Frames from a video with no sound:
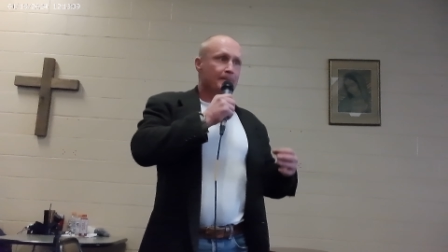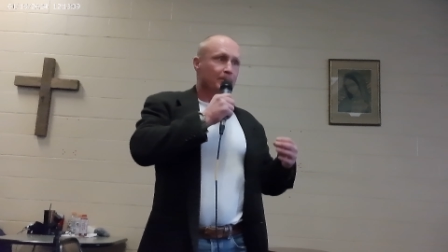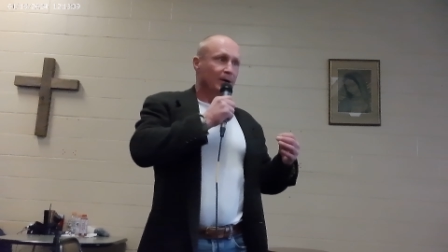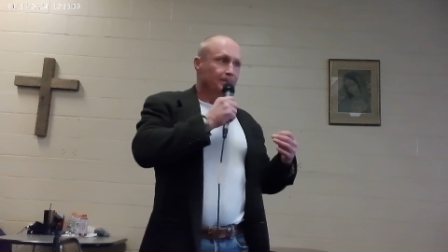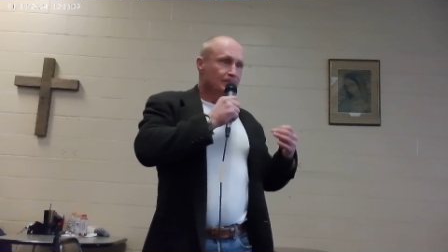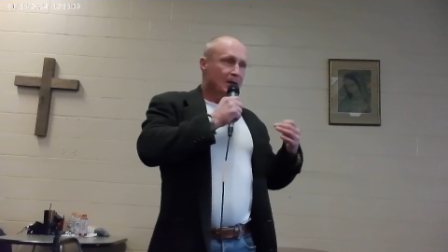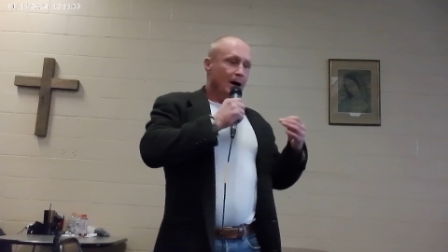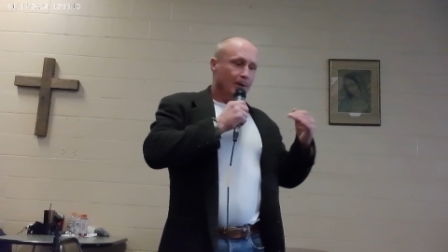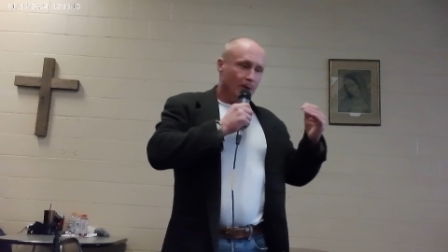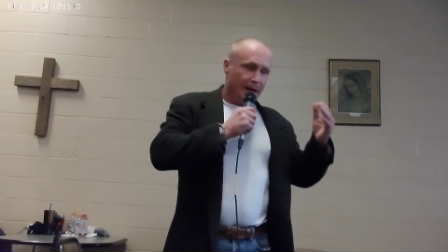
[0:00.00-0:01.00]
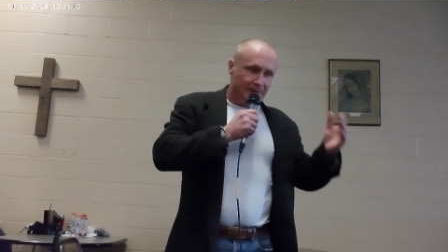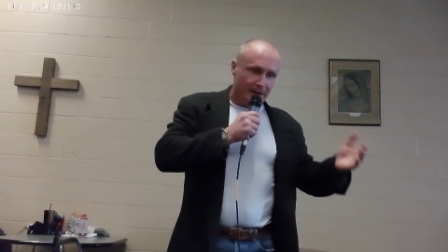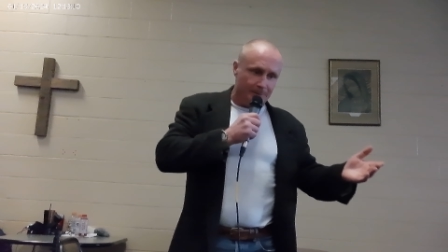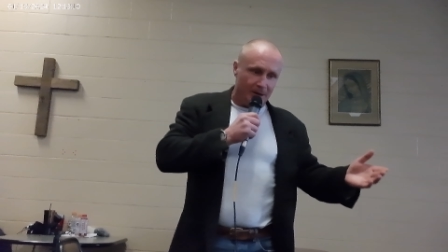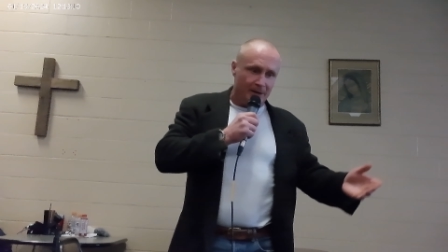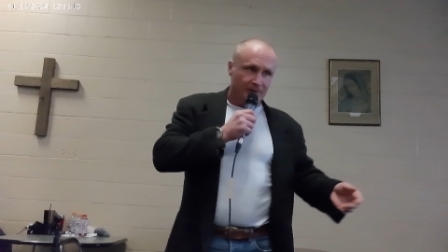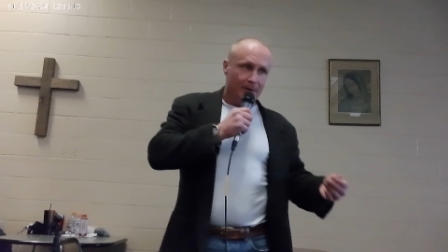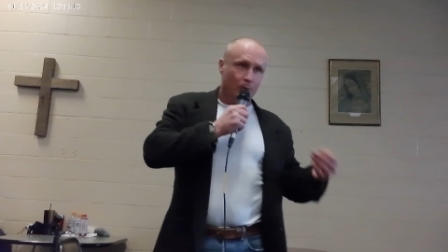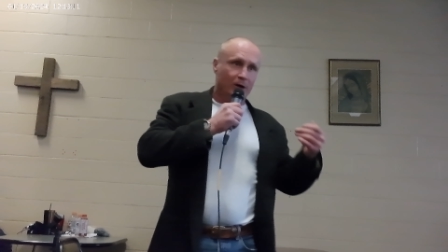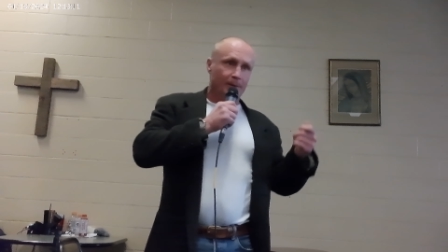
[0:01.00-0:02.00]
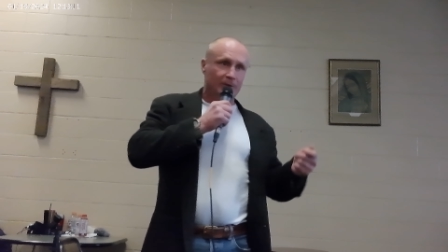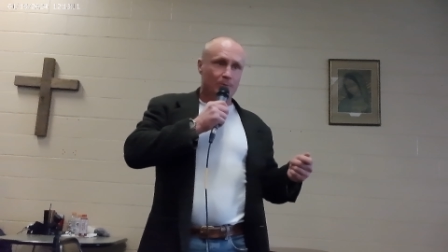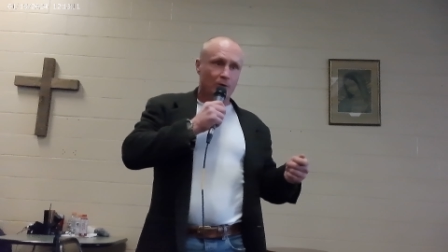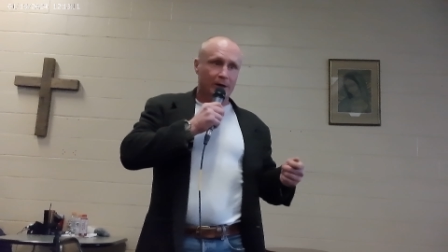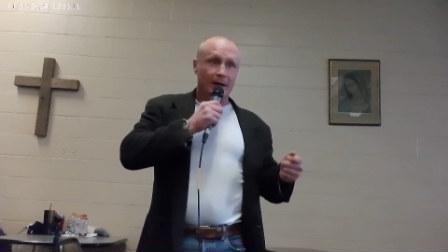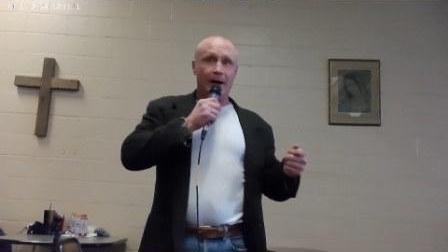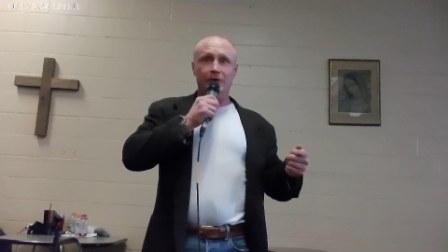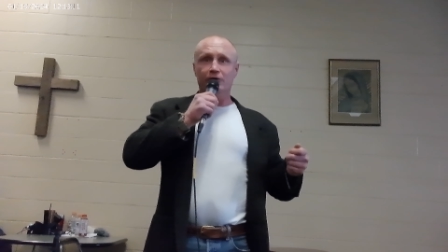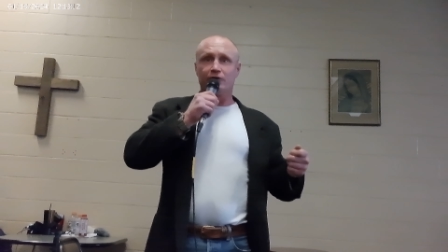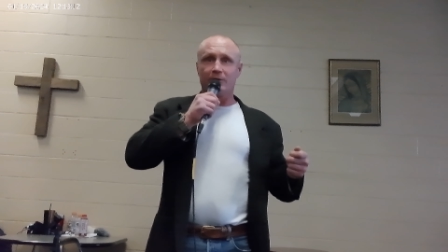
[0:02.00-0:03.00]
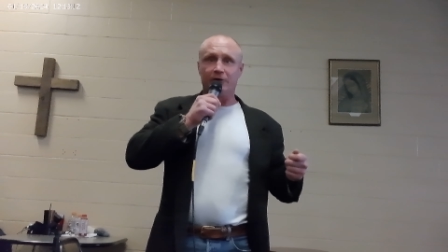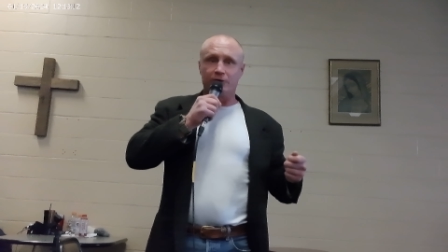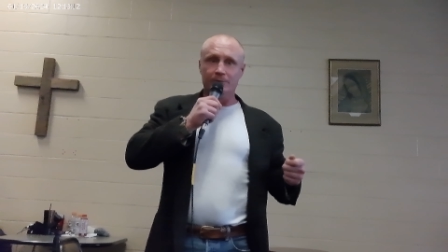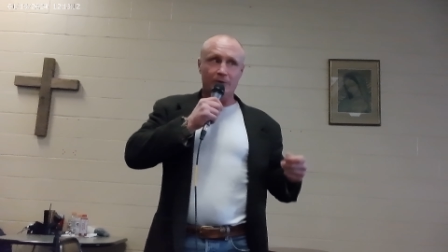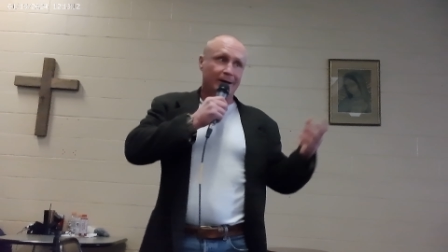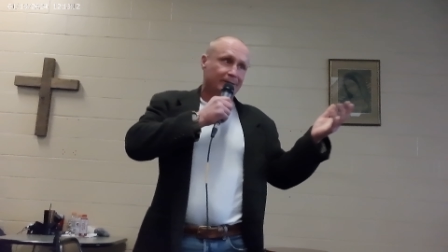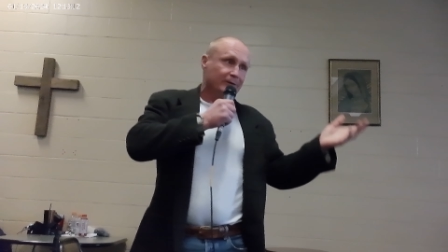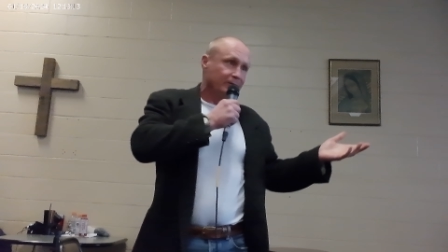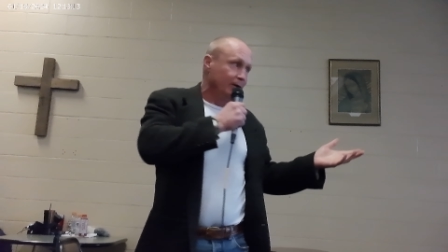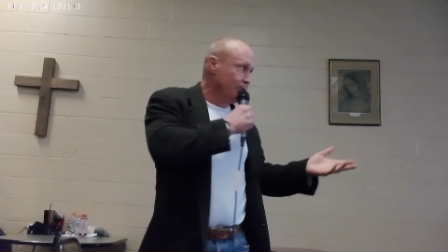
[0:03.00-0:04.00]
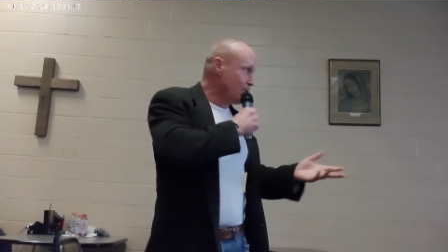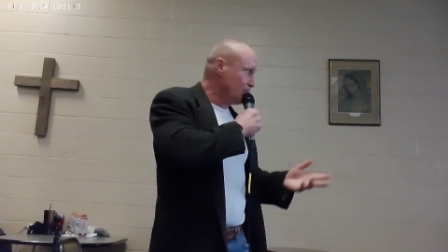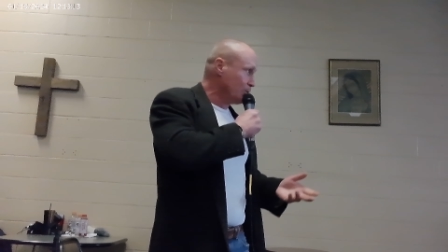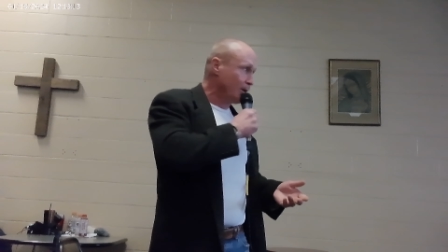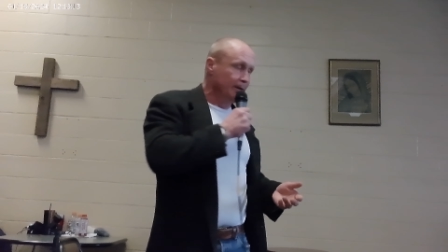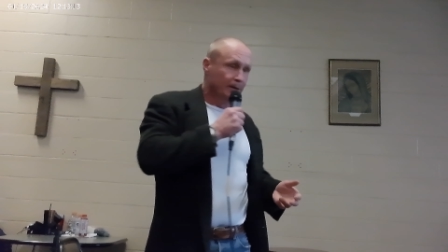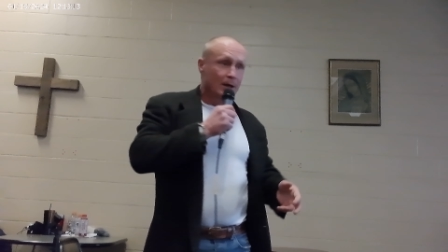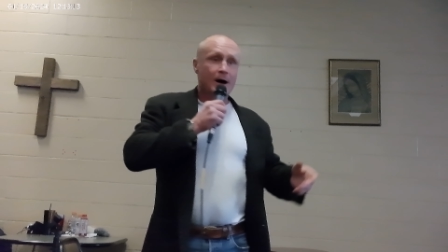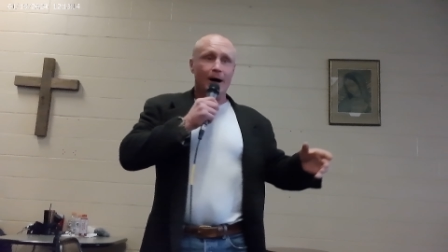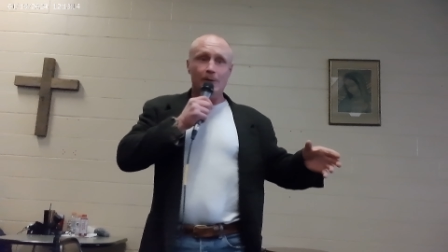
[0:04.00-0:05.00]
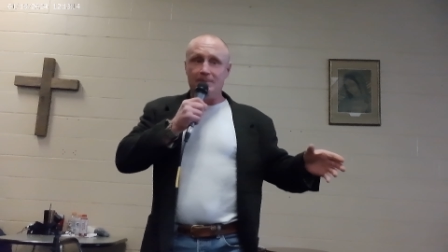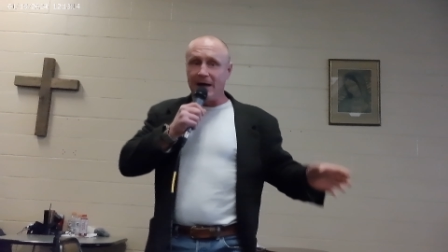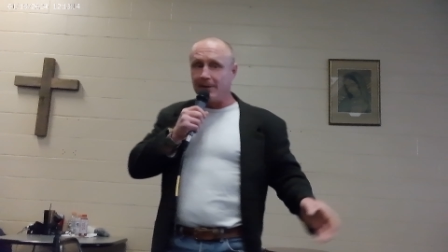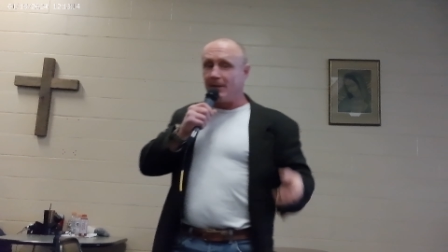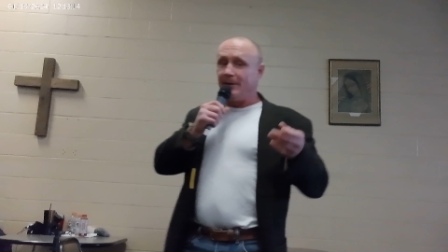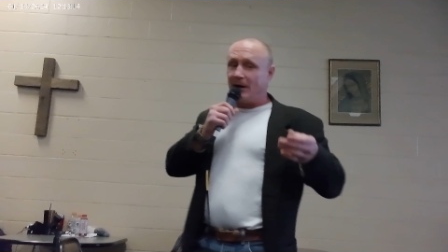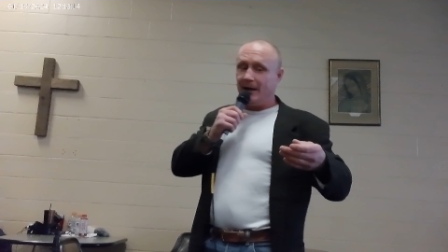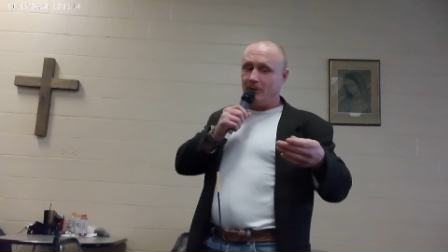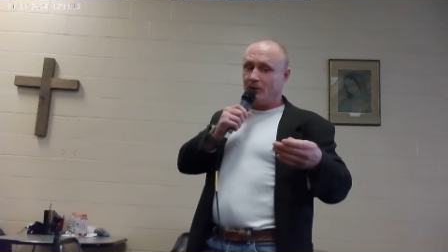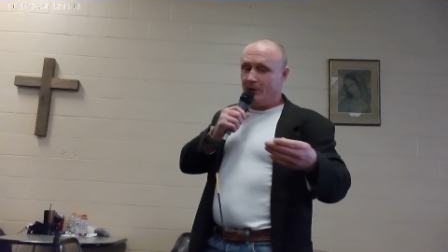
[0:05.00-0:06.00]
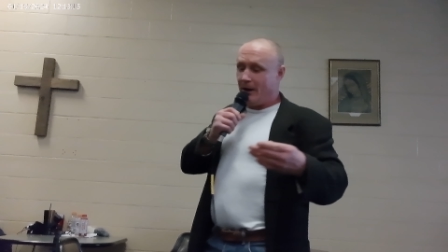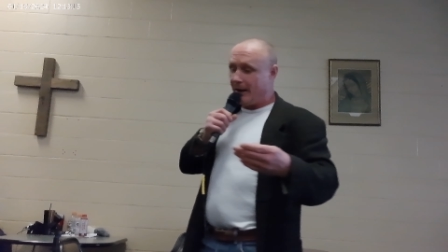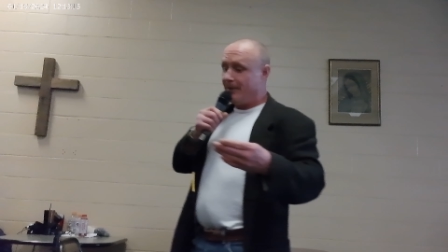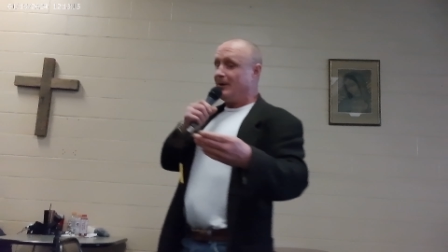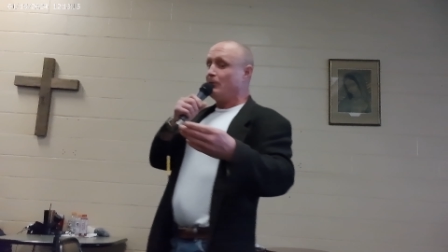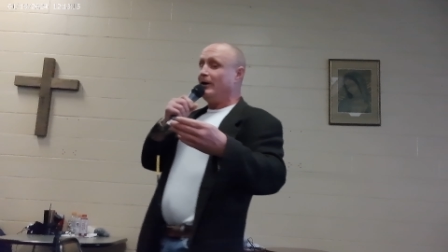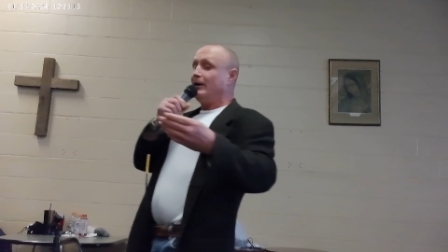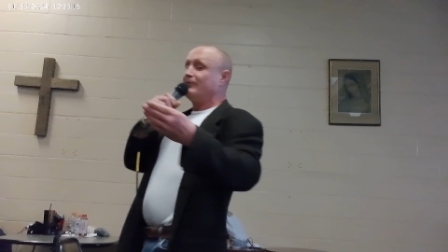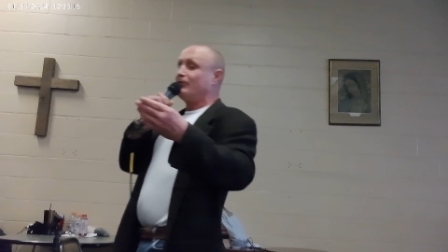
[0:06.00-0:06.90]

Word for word: But what I did, if I woke up in the morning and I had to use a restroom, like that's kind of normal, right? I would pick up my Bible and I'd be reading a